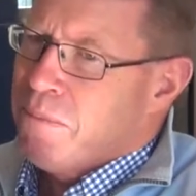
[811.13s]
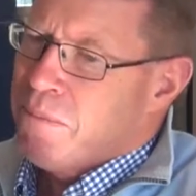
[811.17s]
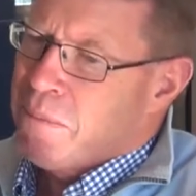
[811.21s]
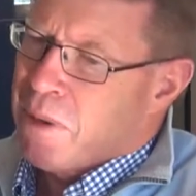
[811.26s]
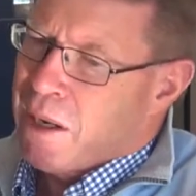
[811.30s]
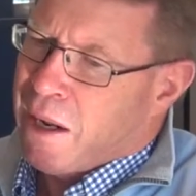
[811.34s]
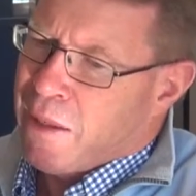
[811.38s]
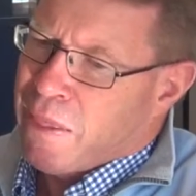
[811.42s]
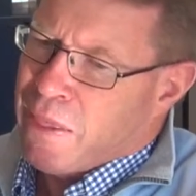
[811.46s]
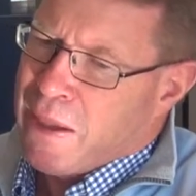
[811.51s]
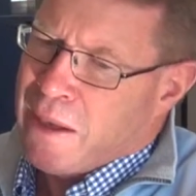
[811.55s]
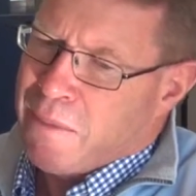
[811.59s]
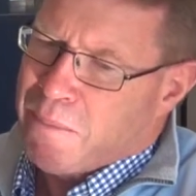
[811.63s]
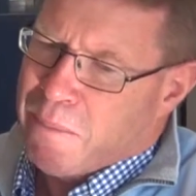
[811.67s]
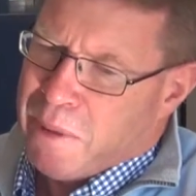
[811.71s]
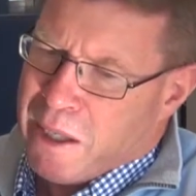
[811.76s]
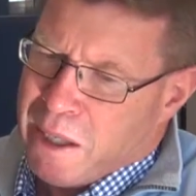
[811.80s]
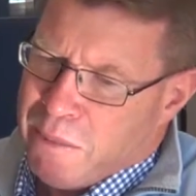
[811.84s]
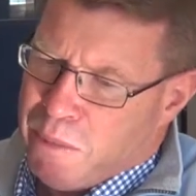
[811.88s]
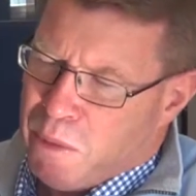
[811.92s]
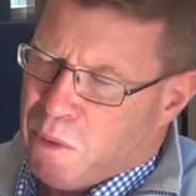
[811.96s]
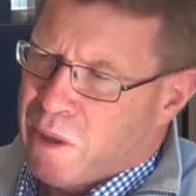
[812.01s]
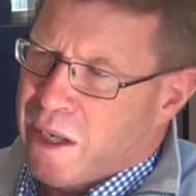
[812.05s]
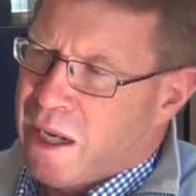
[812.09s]
But I think
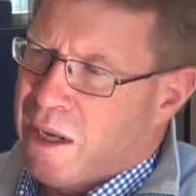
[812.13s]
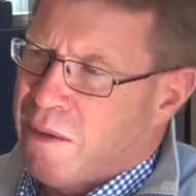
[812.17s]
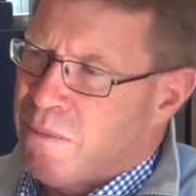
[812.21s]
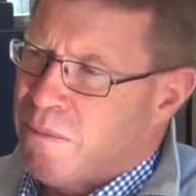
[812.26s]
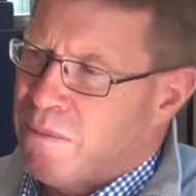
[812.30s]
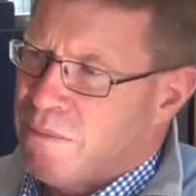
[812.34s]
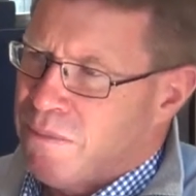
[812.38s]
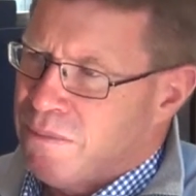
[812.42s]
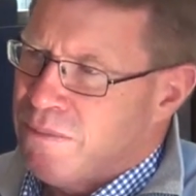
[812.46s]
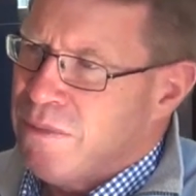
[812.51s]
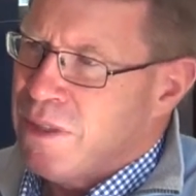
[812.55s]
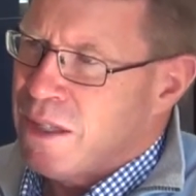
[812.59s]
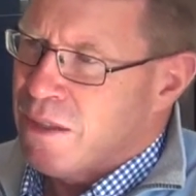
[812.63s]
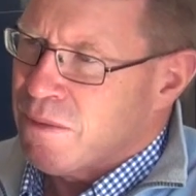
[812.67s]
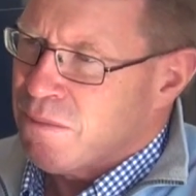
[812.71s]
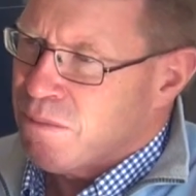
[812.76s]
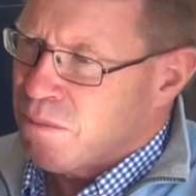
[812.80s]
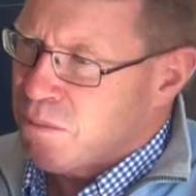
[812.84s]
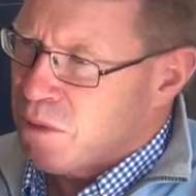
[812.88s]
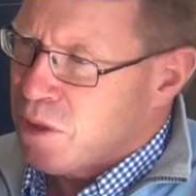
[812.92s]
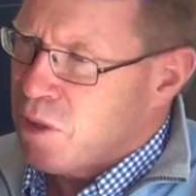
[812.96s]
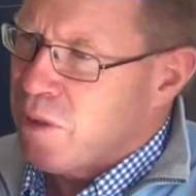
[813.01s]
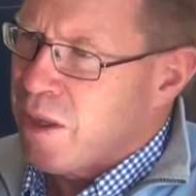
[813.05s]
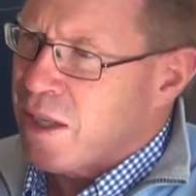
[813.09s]
people come
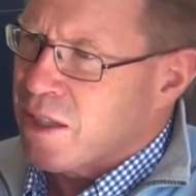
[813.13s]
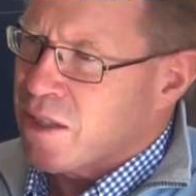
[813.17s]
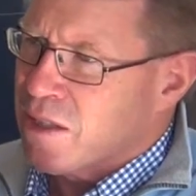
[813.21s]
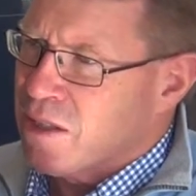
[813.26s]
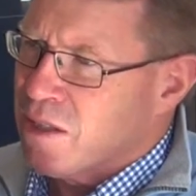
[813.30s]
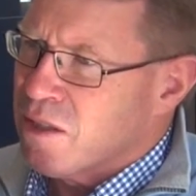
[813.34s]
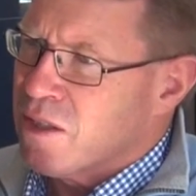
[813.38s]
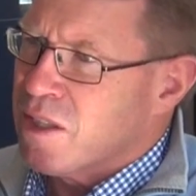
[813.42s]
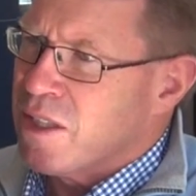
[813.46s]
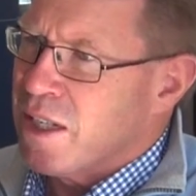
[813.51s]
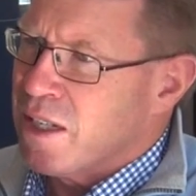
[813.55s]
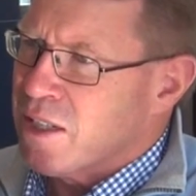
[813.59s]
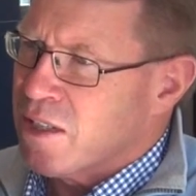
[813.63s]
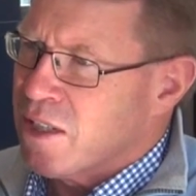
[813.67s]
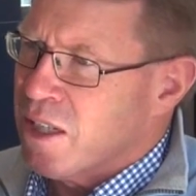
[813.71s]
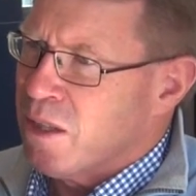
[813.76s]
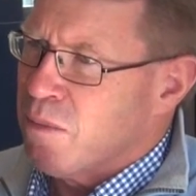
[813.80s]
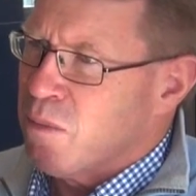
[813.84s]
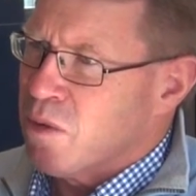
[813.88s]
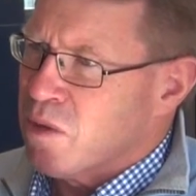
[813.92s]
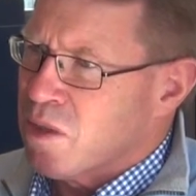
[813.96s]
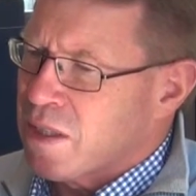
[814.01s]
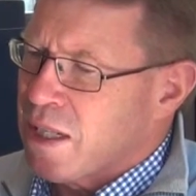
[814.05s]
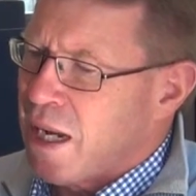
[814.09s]

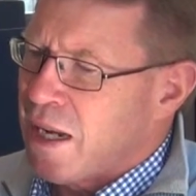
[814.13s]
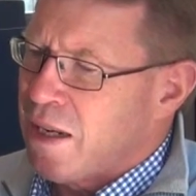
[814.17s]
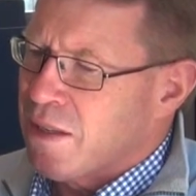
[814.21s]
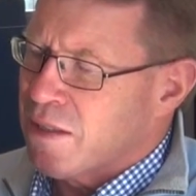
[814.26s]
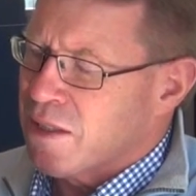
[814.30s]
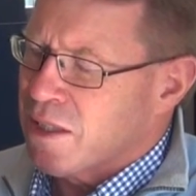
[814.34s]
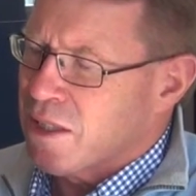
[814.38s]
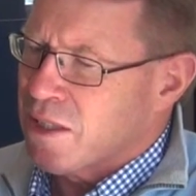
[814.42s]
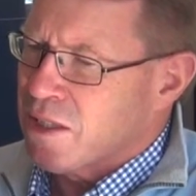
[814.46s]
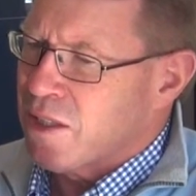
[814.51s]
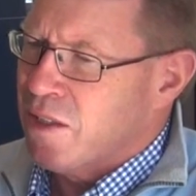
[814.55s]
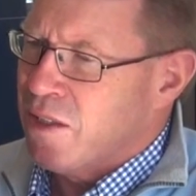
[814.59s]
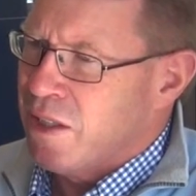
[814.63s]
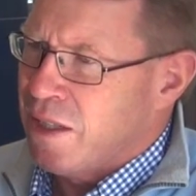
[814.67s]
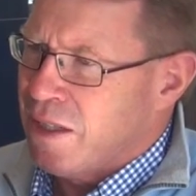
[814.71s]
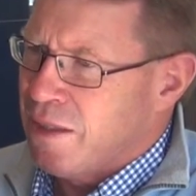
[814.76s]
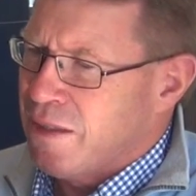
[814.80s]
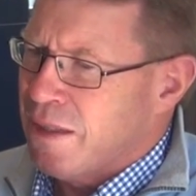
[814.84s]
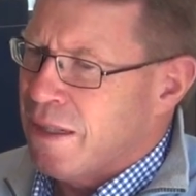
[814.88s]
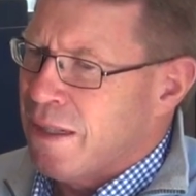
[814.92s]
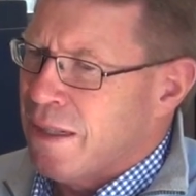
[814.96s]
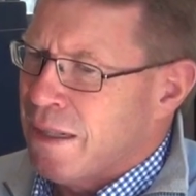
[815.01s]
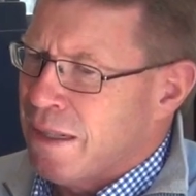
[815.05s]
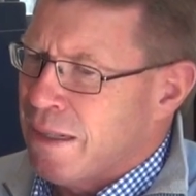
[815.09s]
2016 will start to
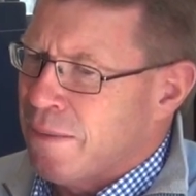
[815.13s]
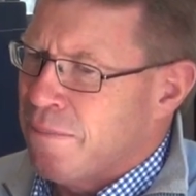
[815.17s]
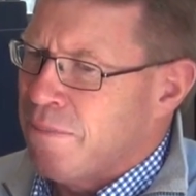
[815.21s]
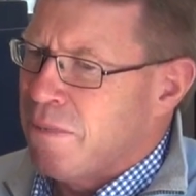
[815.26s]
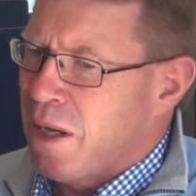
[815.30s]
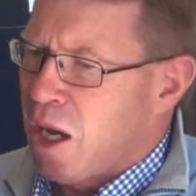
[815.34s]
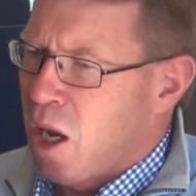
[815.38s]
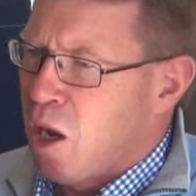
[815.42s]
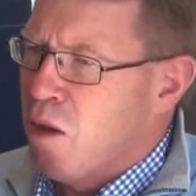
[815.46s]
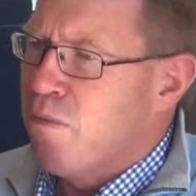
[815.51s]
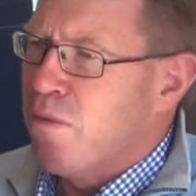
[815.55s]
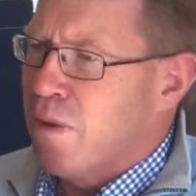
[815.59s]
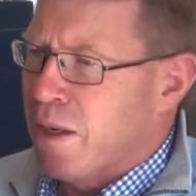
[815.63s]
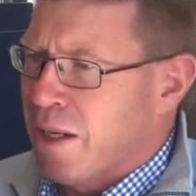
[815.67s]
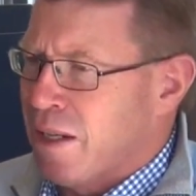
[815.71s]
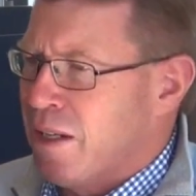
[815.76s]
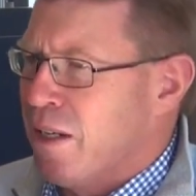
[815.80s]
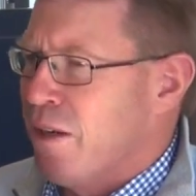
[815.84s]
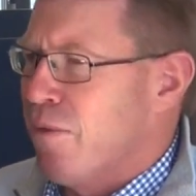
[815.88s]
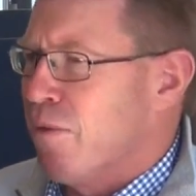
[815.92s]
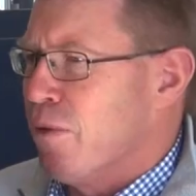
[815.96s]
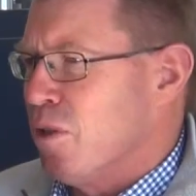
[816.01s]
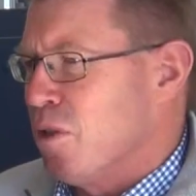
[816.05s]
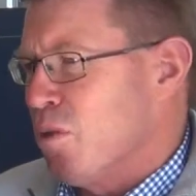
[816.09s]
see hopefully a
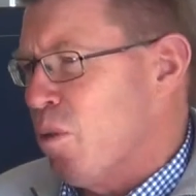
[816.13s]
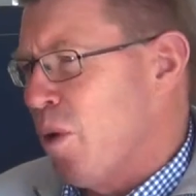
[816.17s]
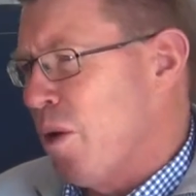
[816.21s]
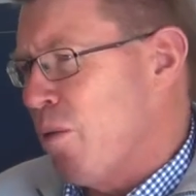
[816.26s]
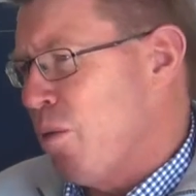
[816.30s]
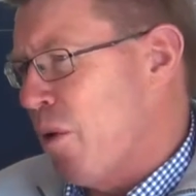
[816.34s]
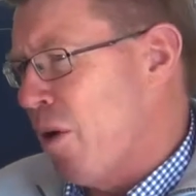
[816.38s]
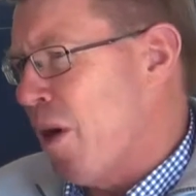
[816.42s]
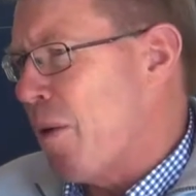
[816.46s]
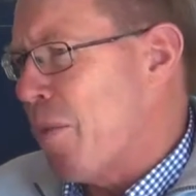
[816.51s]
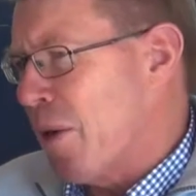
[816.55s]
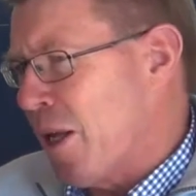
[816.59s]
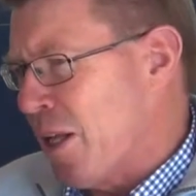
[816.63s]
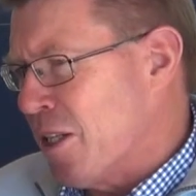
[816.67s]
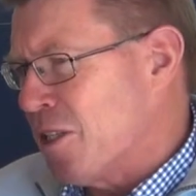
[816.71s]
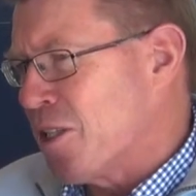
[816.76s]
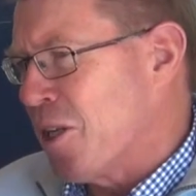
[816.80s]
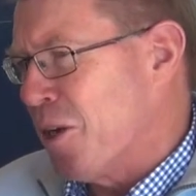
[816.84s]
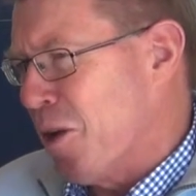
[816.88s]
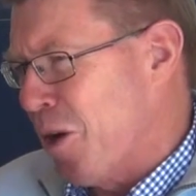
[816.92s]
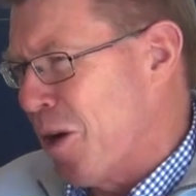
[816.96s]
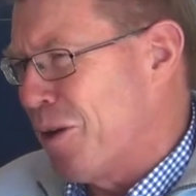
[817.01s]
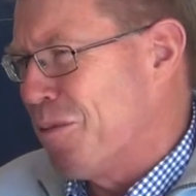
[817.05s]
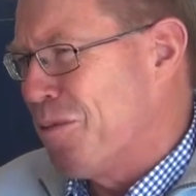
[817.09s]
difference. We're up
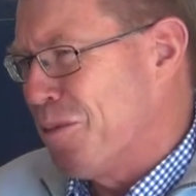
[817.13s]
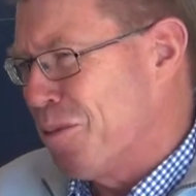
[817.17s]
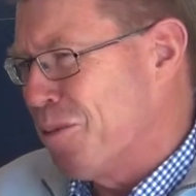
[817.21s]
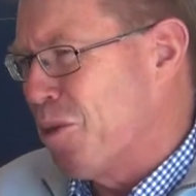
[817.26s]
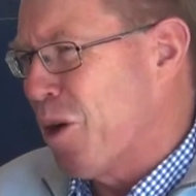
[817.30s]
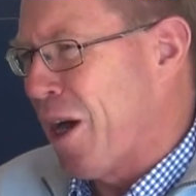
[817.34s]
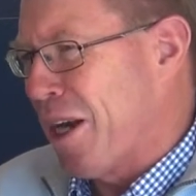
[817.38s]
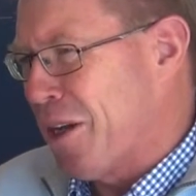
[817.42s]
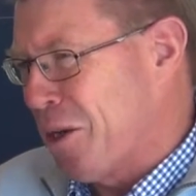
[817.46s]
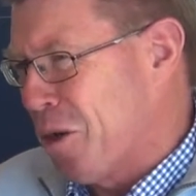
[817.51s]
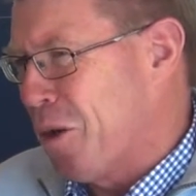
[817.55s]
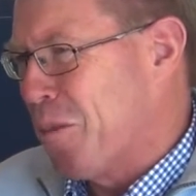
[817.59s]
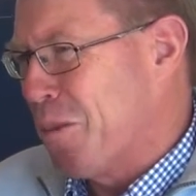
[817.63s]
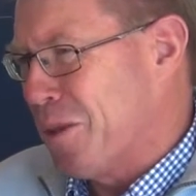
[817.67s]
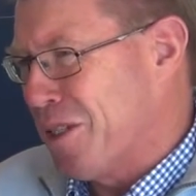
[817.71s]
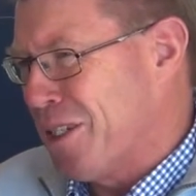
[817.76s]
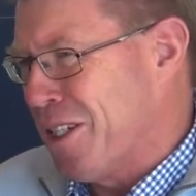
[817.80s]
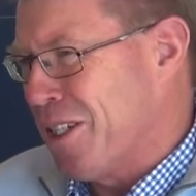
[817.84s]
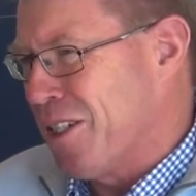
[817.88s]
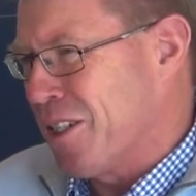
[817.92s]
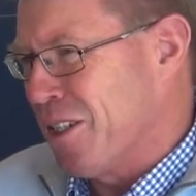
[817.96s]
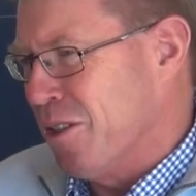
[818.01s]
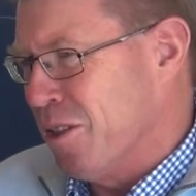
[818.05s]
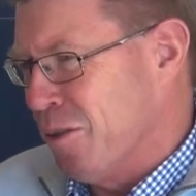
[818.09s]
against a lot of great
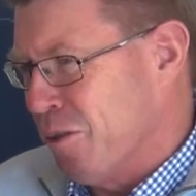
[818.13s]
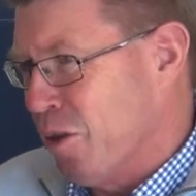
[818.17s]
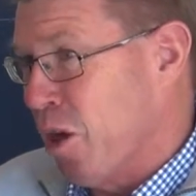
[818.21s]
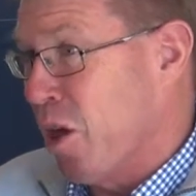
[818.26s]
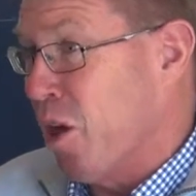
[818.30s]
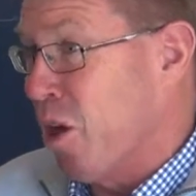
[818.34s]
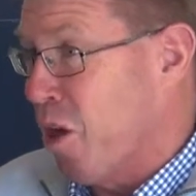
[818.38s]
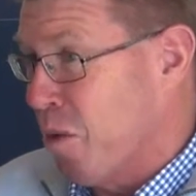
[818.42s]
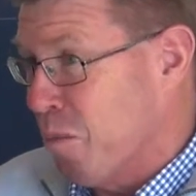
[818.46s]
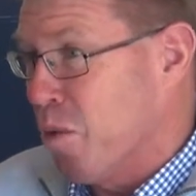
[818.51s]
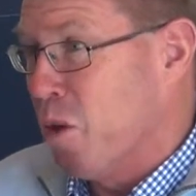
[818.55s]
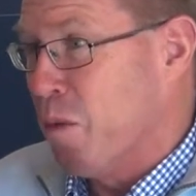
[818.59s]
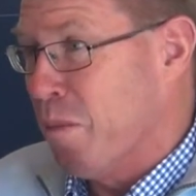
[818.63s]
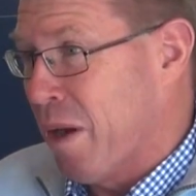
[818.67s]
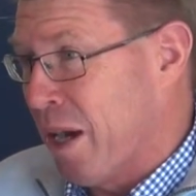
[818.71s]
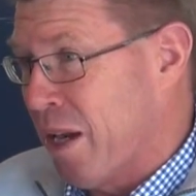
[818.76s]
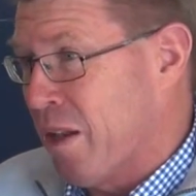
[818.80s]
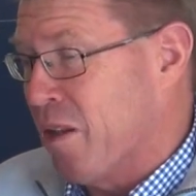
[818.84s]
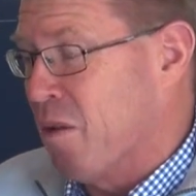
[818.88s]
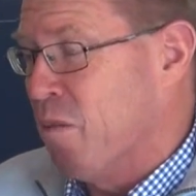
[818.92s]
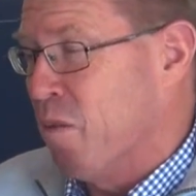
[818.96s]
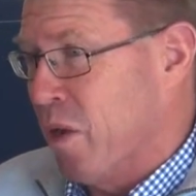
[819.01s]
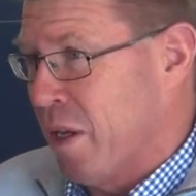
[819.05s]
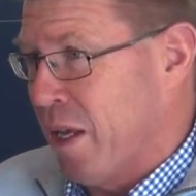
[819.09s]
competition who've got a lot more
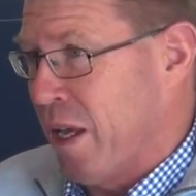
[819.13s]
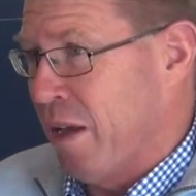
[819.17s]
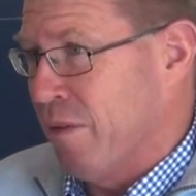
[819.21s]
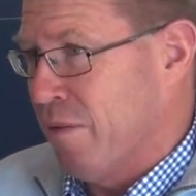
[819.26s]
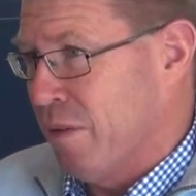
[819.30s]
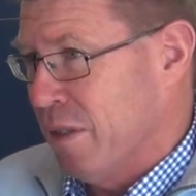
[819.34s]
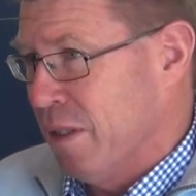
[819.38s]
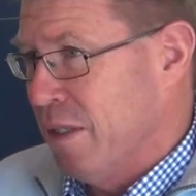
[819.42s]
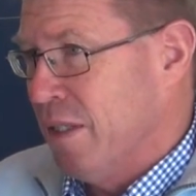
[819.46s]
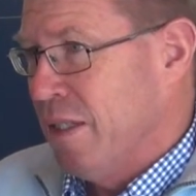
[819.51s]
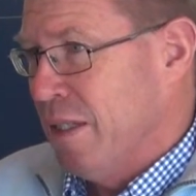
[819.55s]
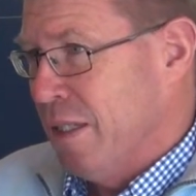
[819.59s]
money than we have.